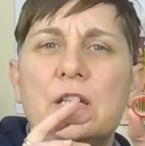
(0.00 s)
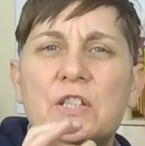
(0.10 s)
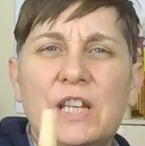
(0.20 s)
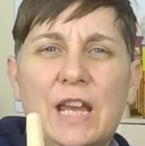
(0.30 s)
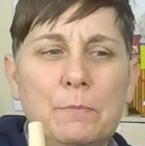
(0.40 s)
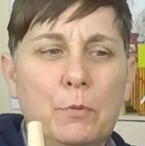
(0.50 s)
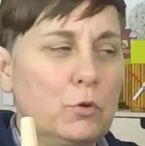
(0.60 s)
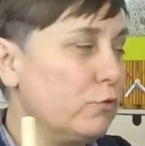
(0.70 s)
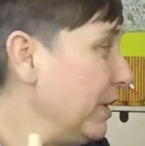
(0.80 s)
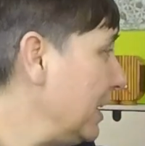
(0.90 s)

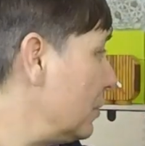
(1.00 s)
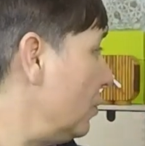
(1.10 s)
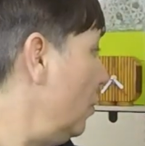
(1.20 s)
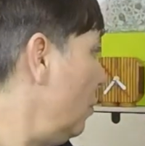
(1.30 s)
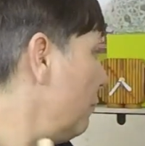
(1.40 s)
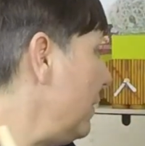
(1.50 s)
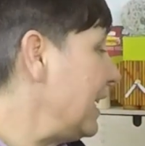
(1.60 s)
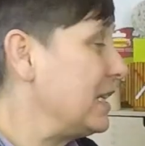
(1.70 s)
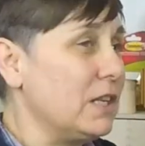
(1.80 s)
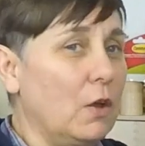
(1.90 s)
skateboard rings, or
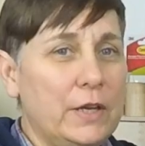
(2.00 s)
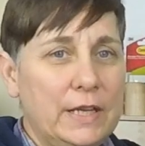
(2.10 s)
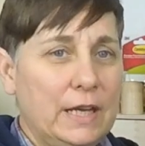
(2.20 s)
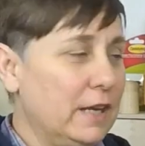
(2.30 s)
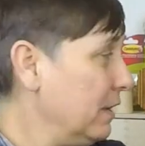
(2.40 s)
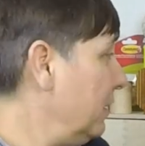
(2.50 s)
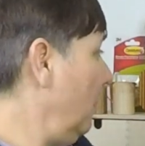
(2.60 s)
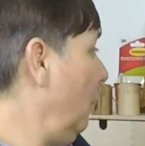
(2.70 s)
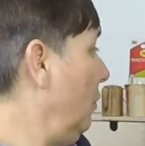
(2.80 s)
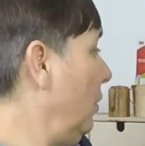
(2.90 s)
rings like it,
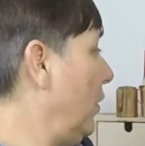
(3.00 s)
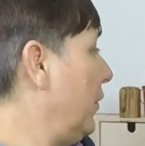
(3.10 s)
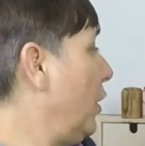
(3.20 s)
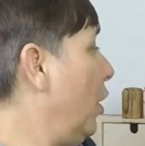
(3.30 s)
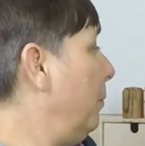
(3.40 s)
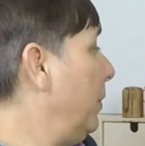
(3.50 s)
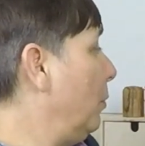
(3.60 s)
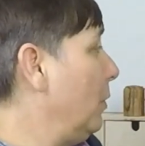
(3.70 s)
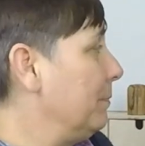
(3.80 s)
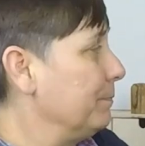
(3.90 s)
like the copper
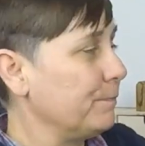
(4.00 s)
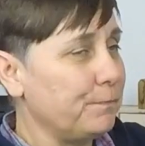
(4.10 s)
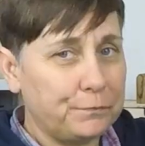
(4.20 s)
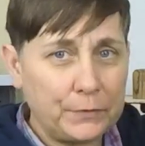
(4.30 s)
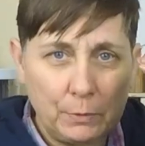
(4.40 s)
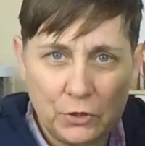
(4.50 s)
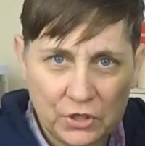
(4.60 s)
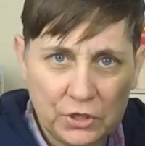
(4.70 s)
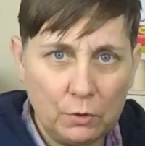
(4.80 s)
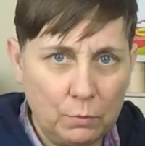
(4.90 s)
one, which
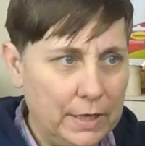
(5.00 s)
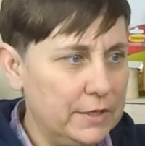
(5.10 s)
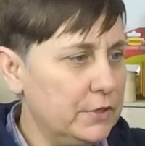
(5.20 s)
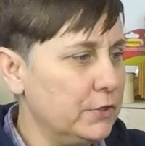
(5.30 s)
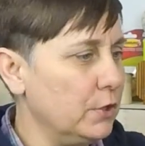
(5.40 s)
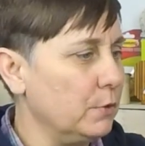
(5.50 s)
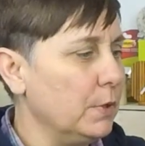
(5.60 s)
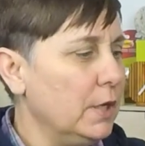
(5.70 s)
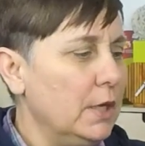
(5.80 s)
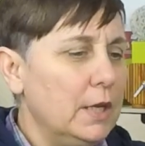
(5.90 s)
I'm still waiting to do,
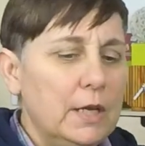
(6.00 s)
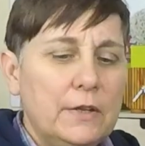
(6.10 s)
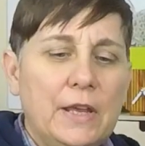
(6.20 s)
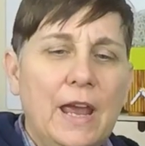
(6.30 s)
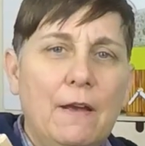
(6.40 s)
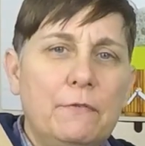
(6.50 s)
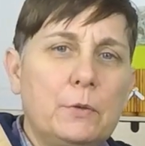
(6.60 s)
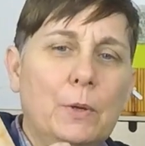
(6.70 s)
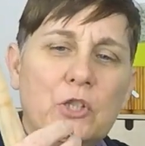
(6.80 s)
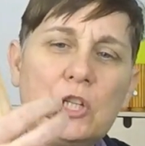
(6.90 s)
they have
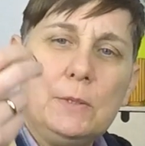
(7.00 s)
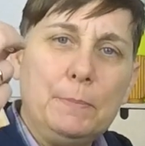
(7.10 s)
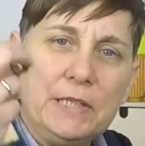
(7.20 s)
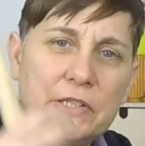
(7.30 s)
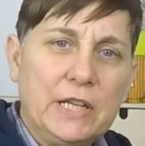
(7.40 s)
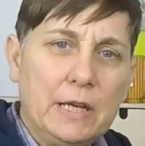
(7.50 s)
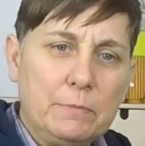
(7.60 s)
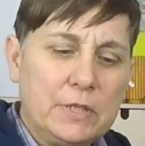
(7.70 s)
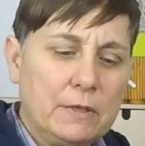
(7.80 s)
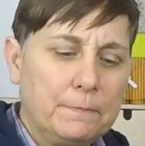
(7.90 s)
to actually be
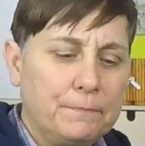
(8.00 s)
dipped